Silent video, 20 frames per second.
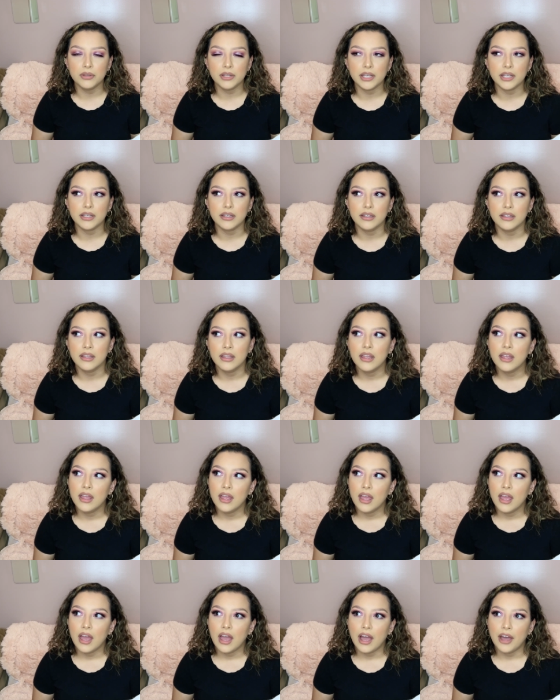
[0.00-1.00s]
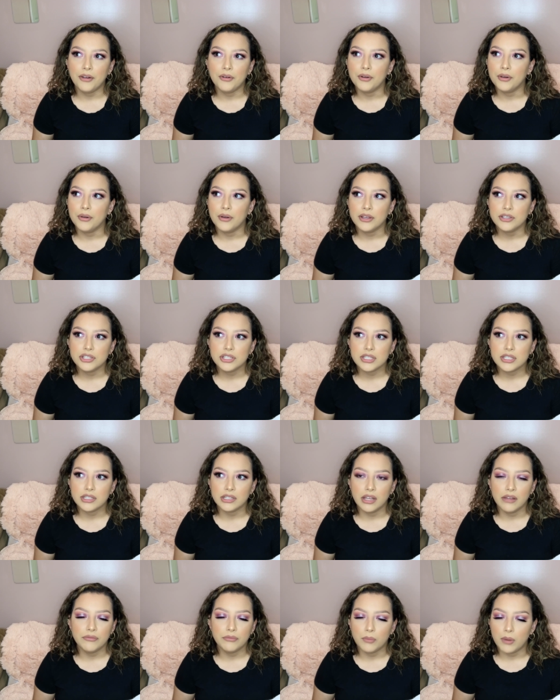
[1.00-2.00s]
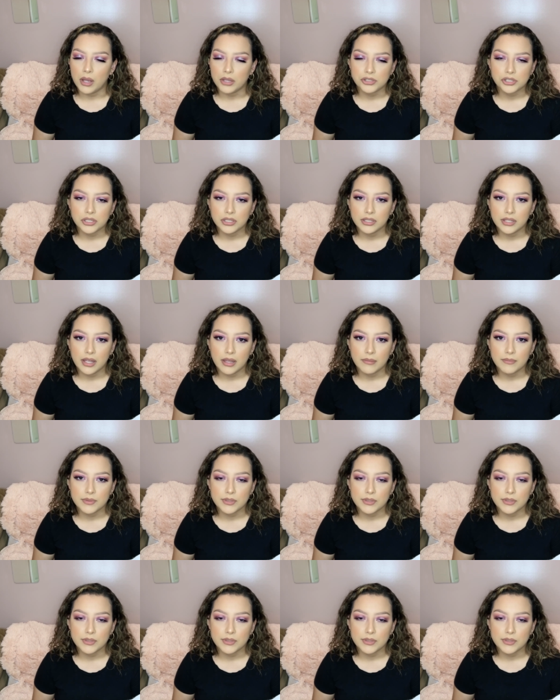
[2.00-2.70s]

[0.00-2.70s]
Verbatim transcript: Like I don't know. I just loved watching them.